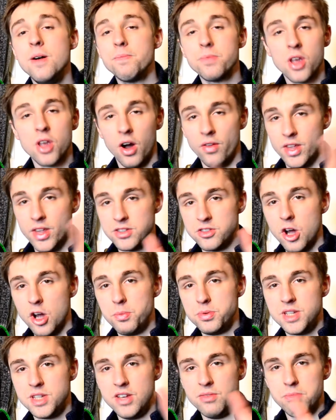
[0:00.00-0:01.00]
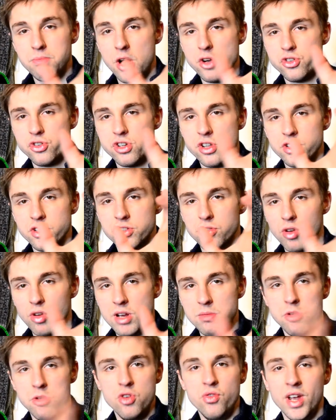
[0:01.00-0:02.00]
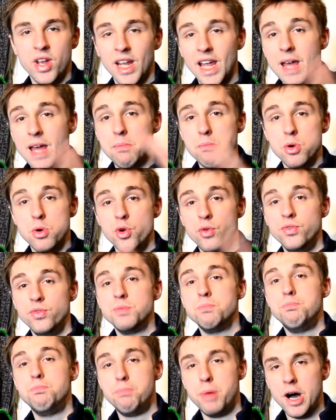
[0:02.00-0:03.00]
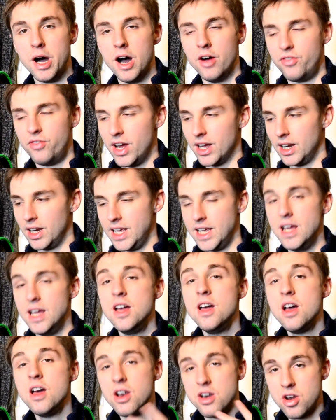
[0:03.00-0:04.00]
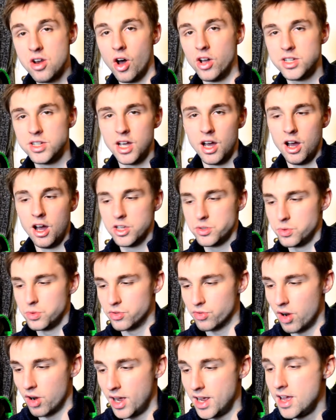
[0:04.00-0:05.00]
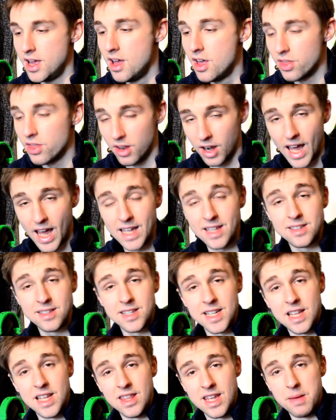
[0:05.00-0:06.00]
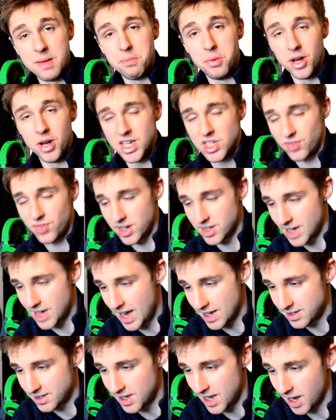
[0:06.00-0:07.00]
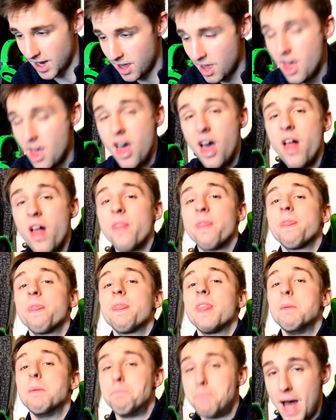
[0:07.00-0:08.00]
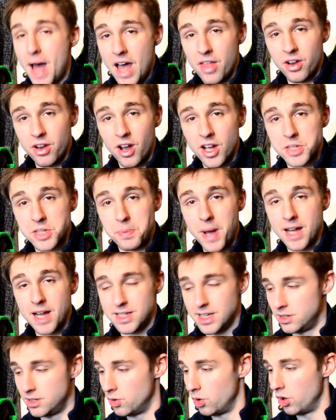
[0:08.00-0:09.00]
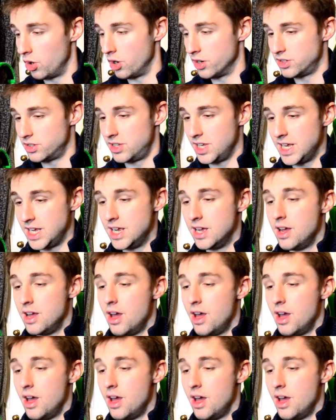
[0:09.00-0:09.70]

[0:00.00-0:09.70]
and there's no perceived motion of the screen moving. It moves perfectly. 90 Hz was right. The latency in the input is fantastic, better than I expected, in all honesty.